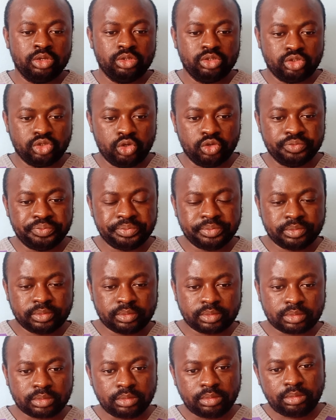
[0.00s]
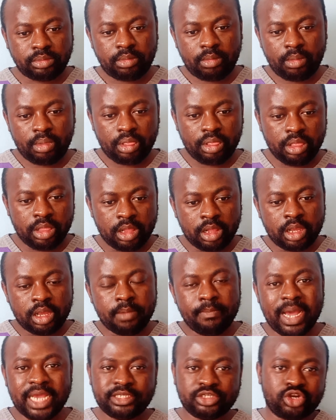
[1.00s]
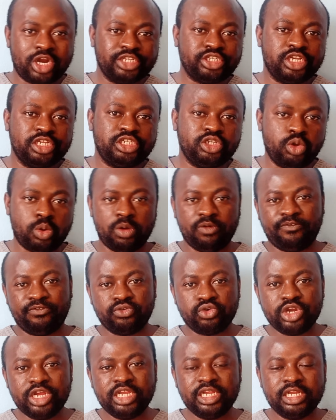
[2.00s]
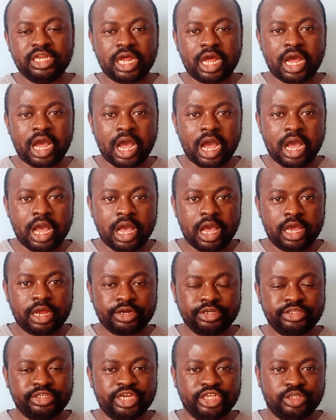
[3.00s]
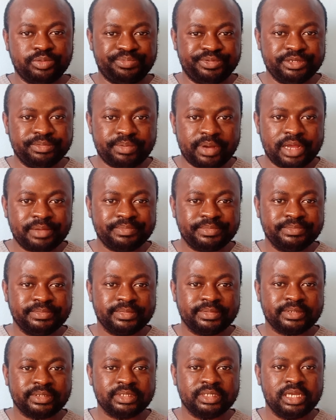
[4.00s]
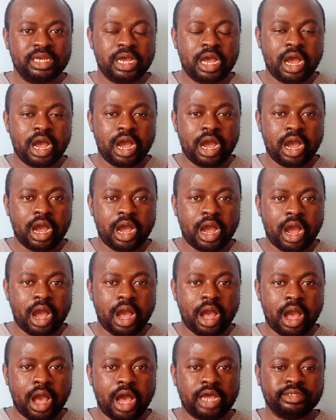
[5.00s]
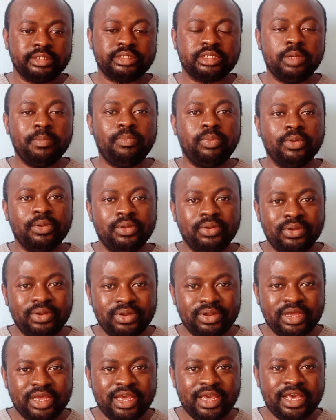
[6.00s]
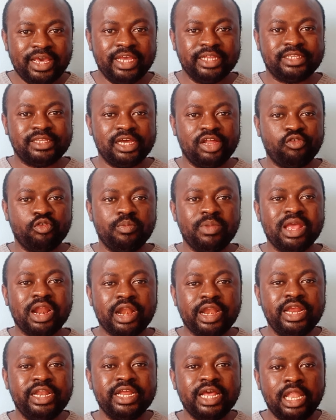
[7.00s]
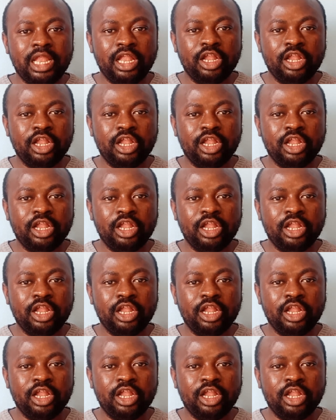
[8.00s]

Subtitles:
So, my strategy of reading research papers are simple. It helps me read a